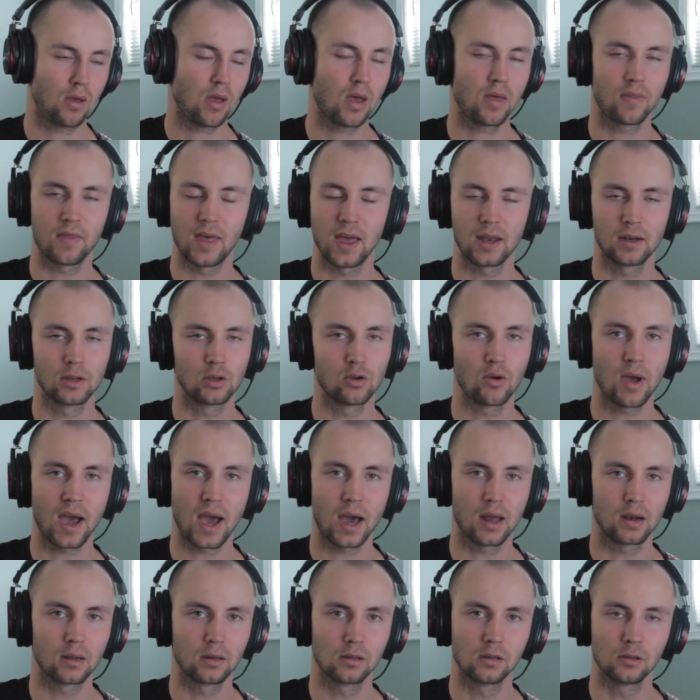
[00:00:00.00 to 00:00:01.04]
And then you
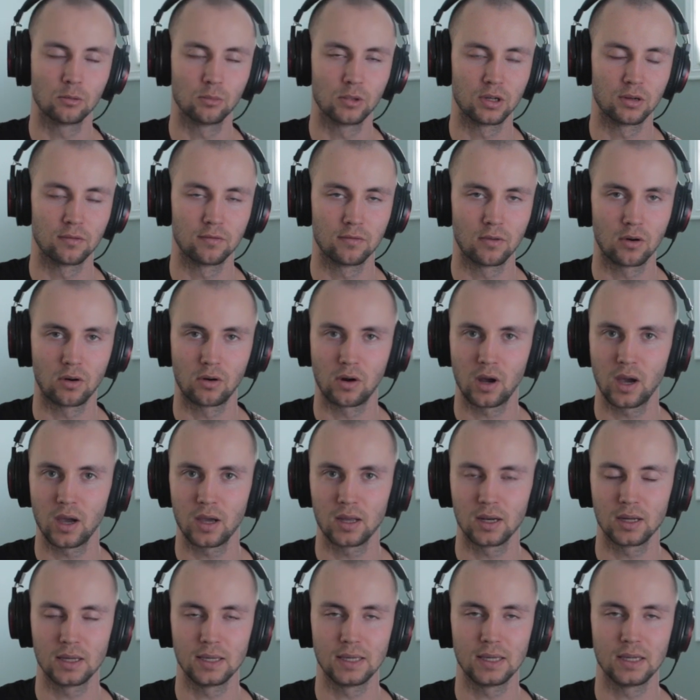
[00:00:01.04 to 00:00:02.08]
add a little bit of
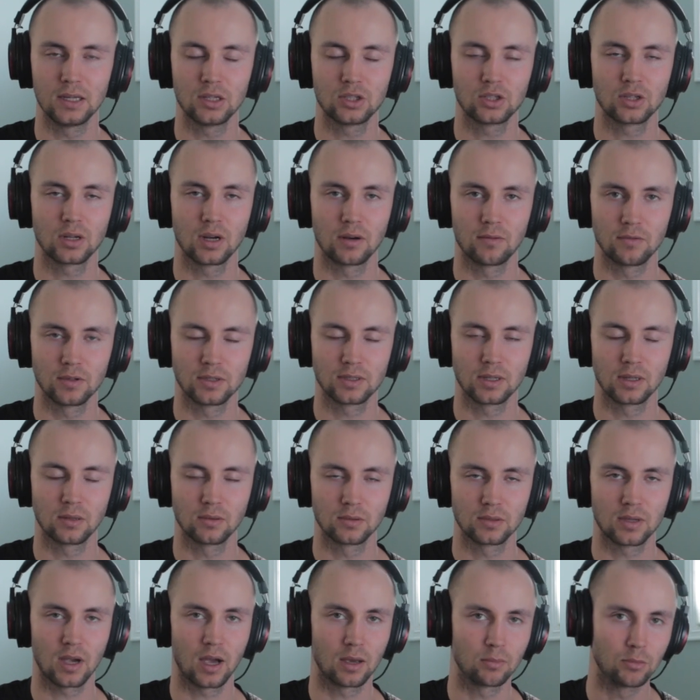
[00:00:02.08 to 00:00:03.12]
variety each and every
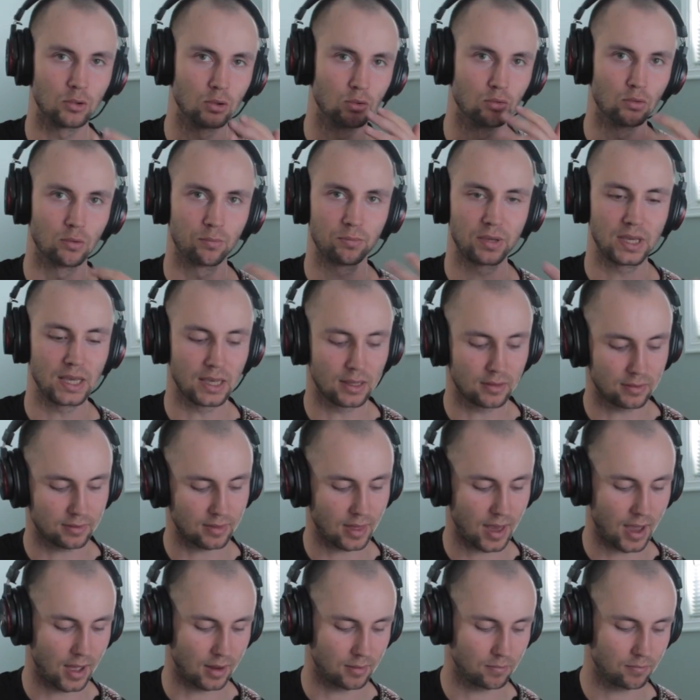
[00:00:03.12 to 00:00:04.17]
single time you repeat
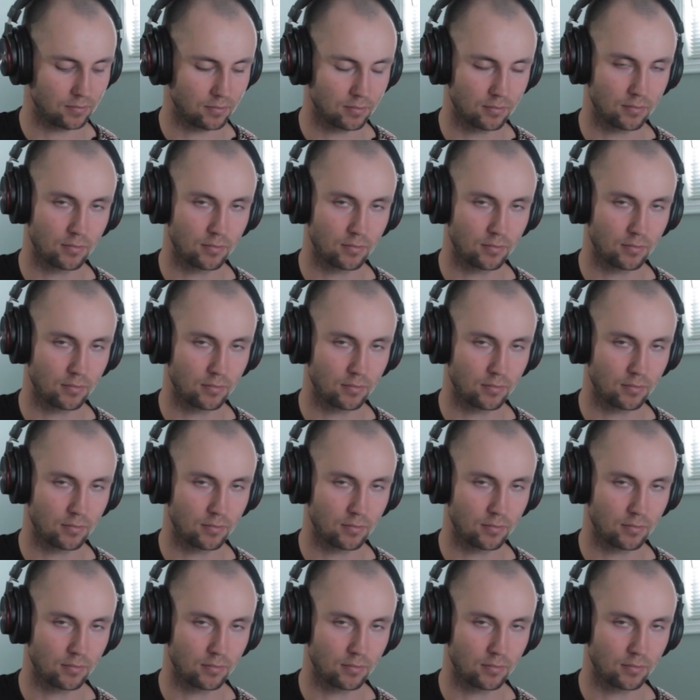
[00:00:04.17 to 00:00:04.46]
that